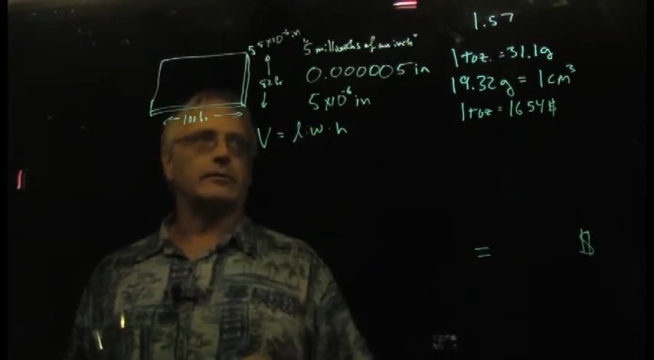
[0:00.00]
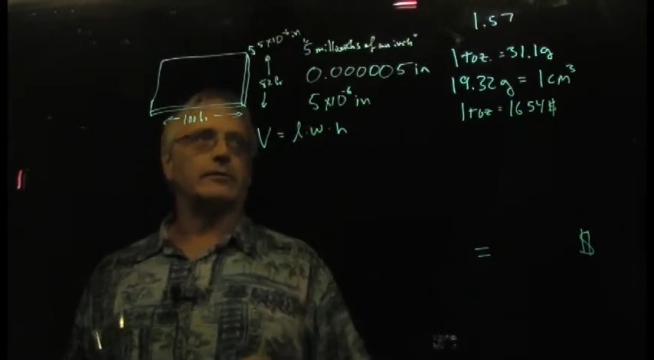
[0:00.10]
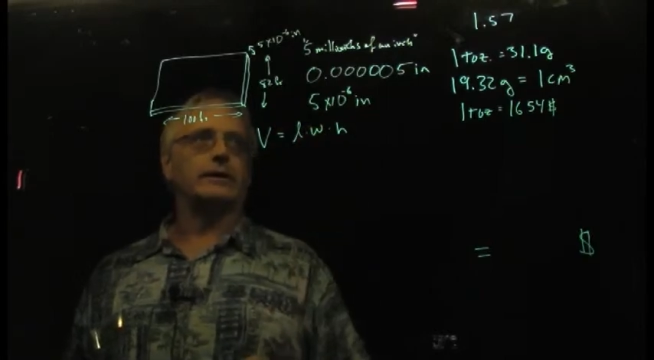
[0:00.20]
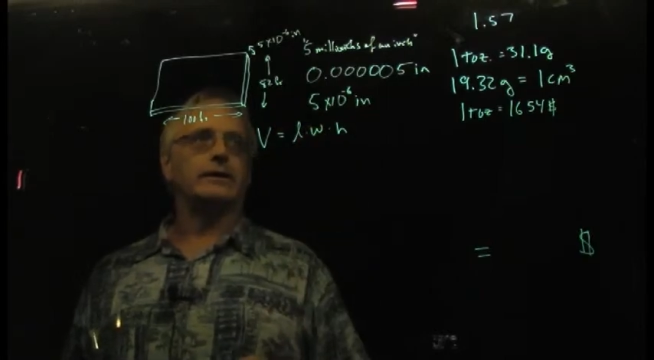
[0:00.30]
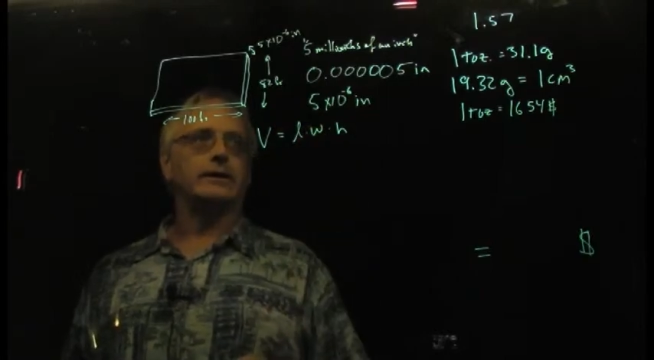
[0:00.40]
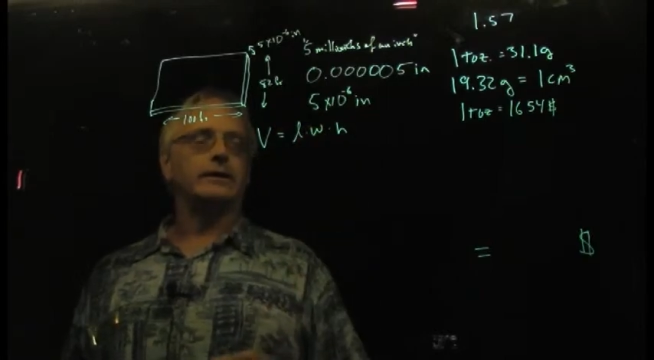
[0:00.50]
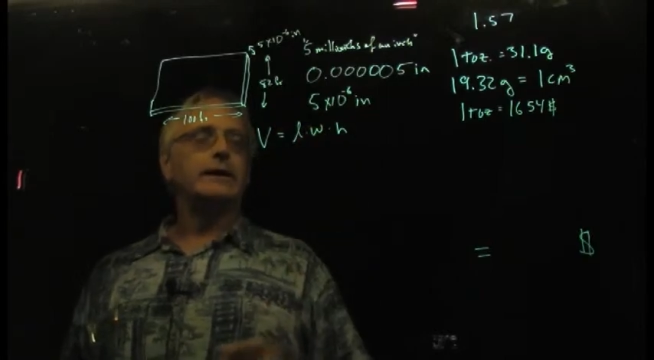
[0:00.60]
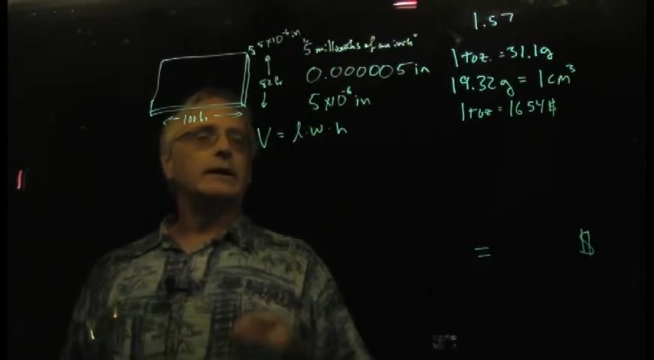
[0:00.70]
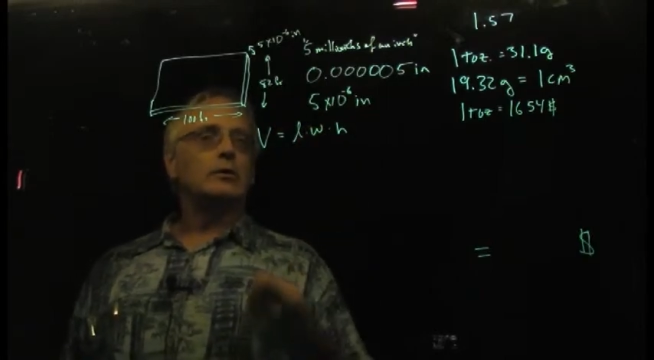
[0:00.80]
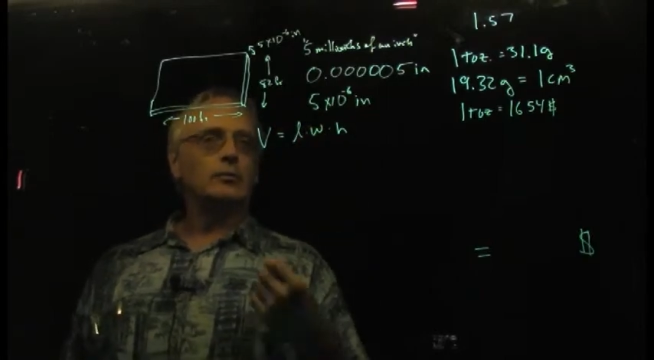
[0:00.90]
to it
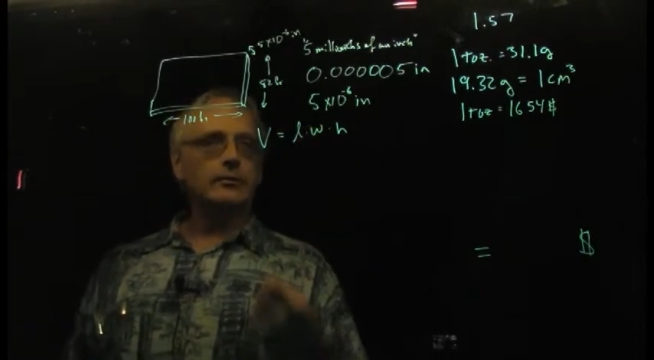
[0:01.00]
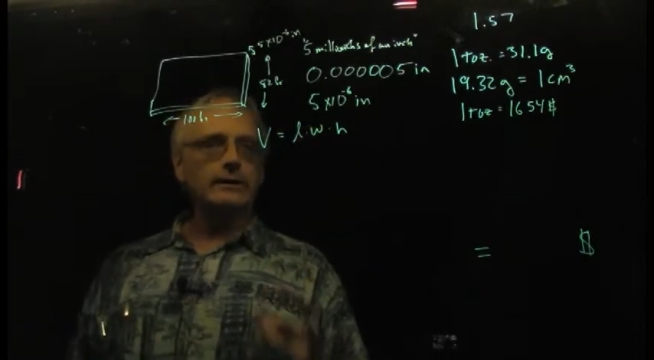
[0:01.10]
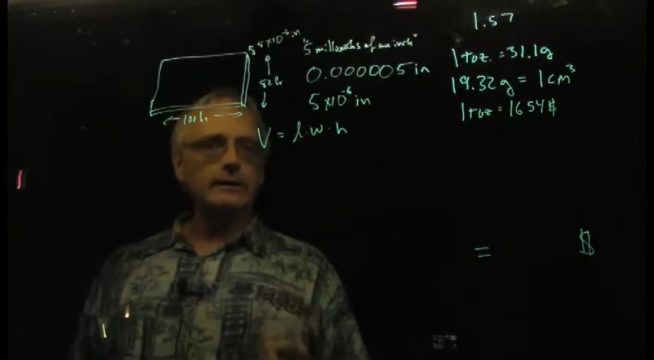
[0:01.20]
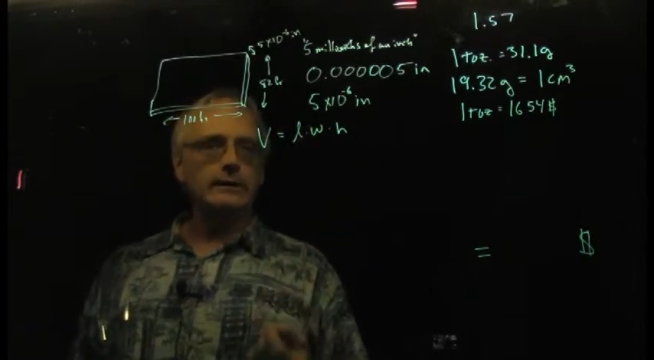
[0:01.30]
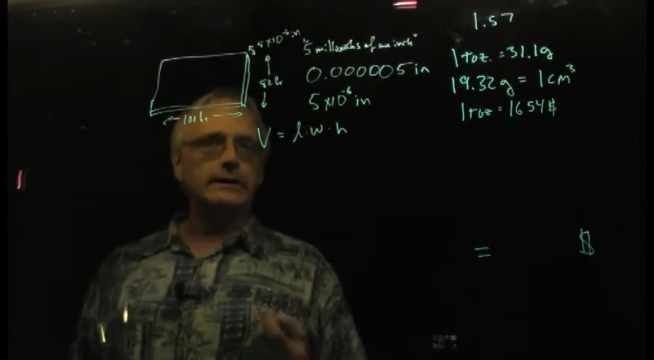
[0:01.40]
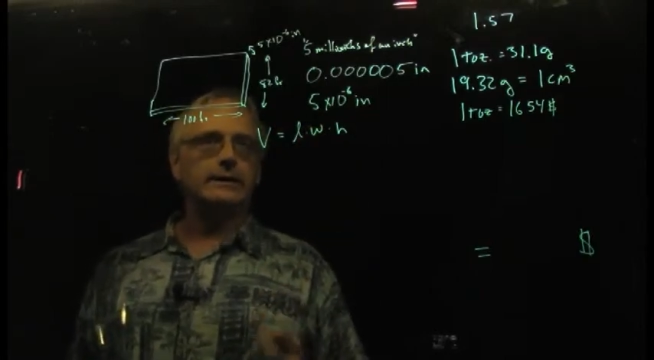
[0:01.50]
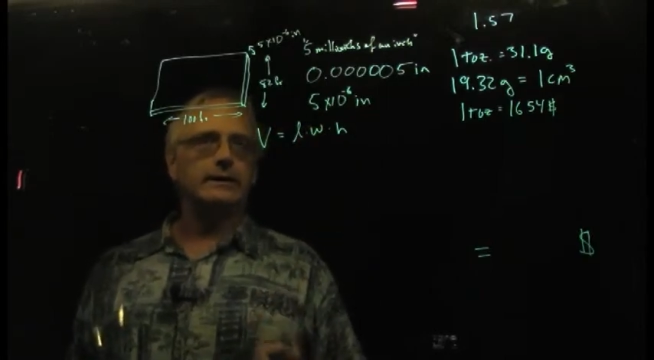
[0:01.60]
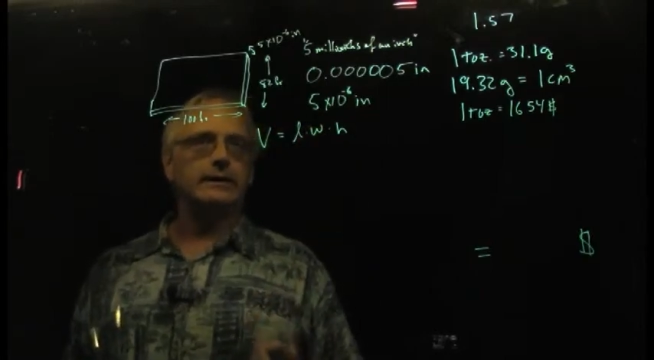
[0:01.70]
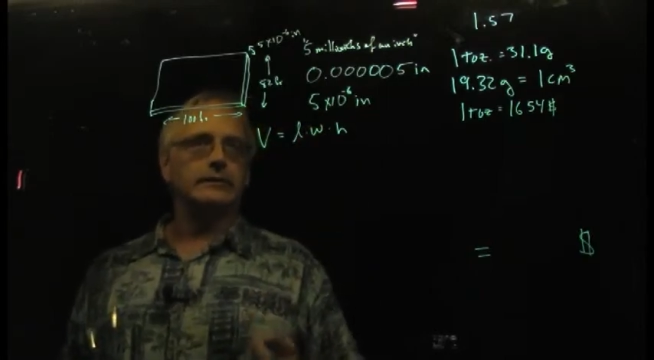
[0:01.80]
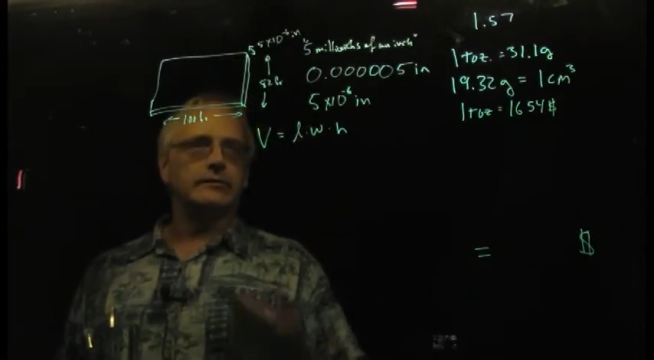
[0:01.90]
here, really
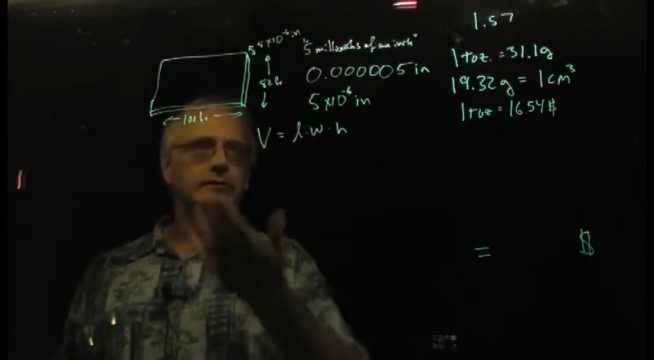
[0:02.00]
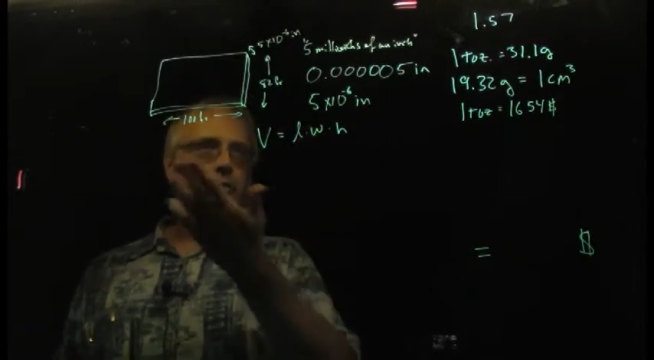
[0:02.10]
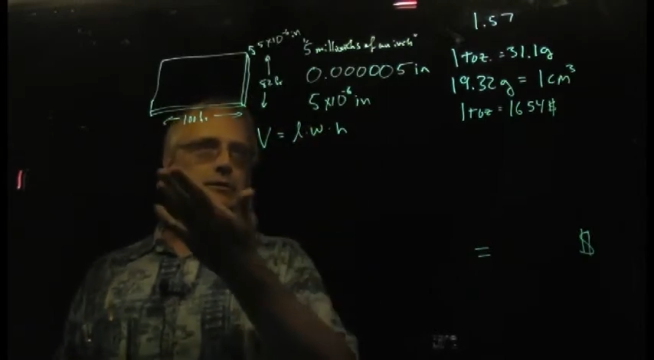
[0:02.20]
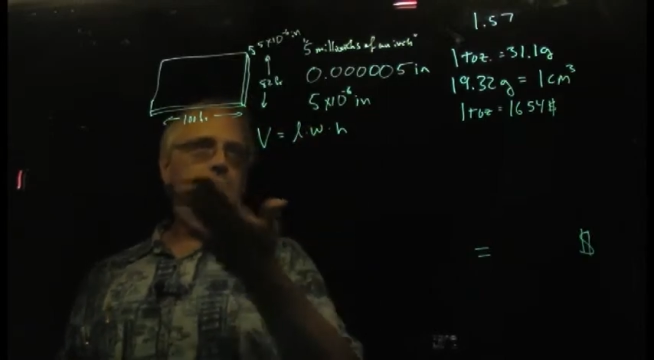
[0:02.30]
is